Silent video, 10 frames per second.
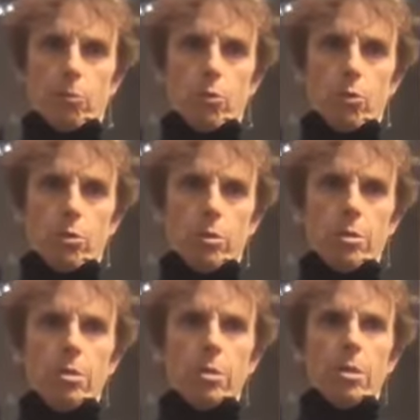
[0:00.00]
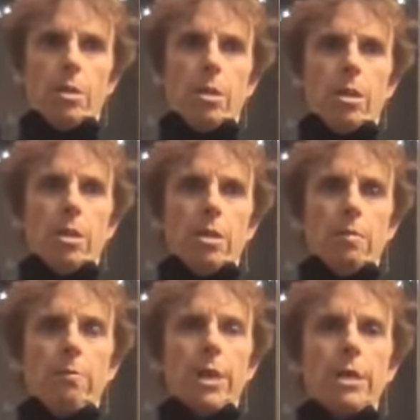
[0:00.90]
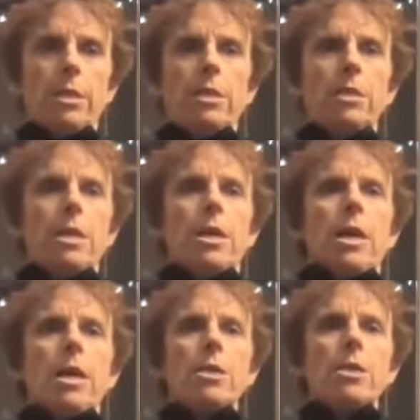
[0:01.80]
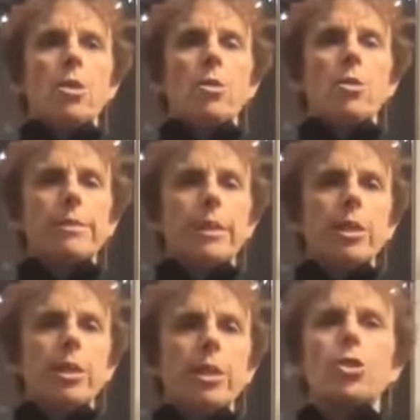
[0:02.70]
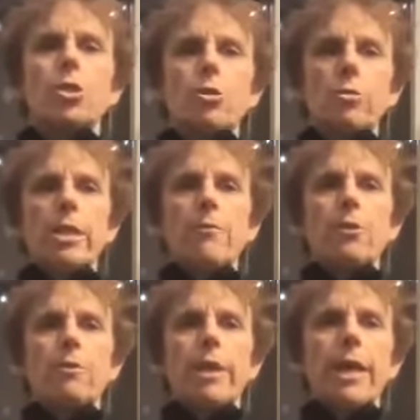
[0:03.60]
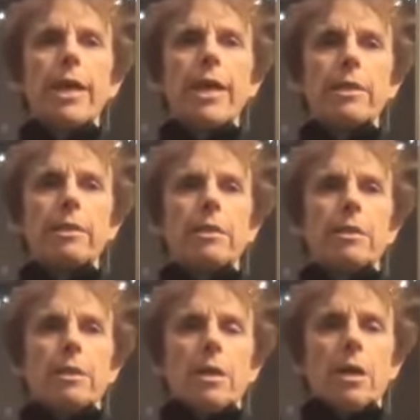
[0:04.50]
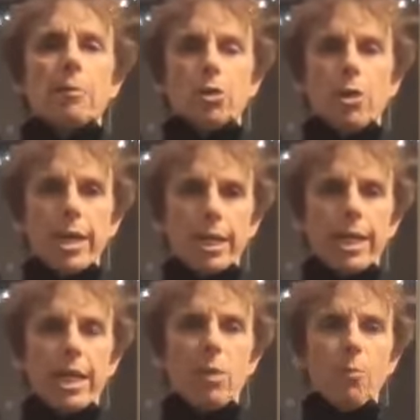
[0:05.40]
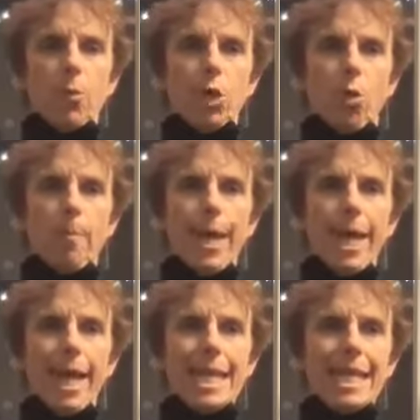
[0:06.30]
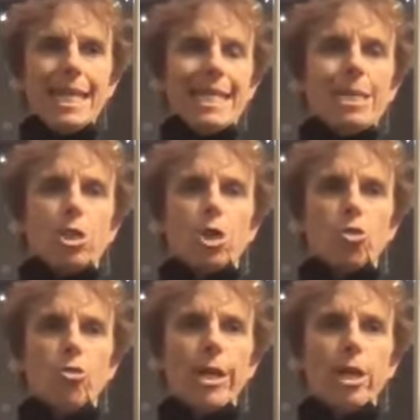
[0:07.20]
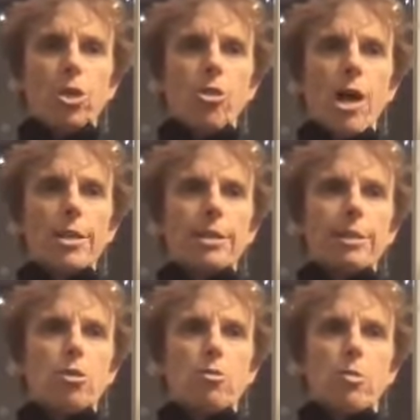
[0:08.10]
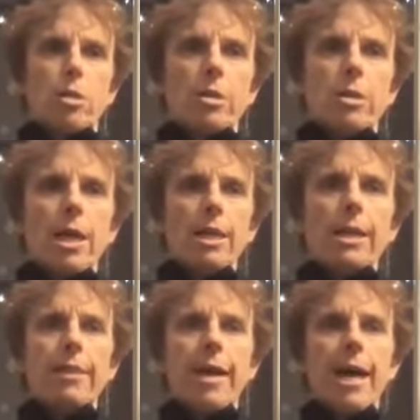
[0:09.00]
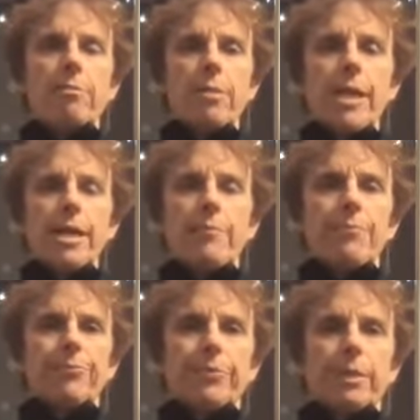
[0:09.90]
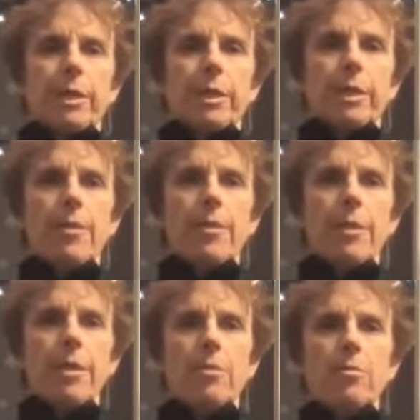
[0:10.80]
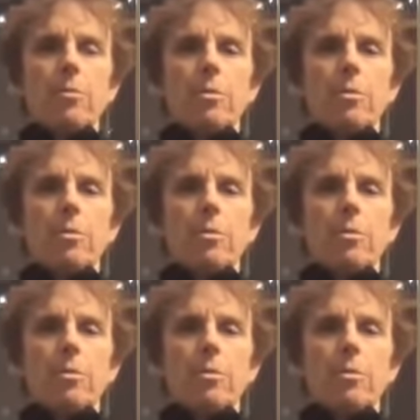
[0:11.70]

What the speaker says: more, and back in. And notice in your screen, if you can, try to keep your band straight across. So not like that, right? And then